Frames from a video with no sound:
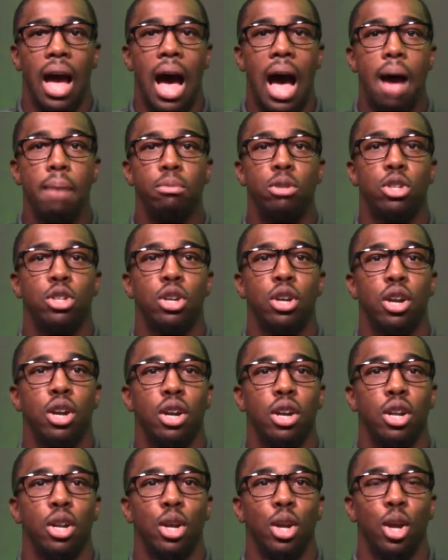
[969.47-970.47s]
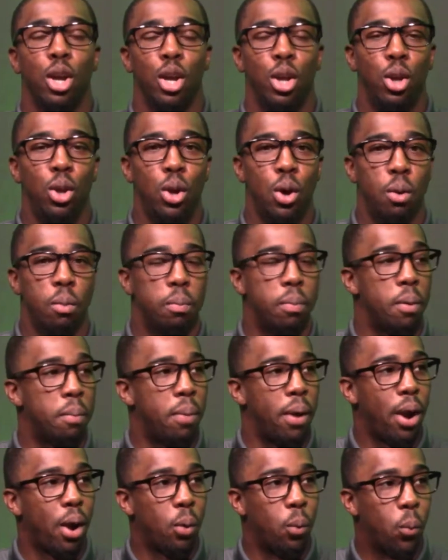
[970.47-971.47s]
I'm sure you don't
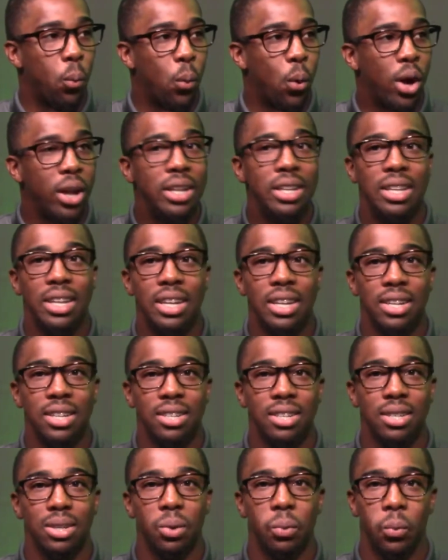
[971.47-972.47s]
prepare one dish.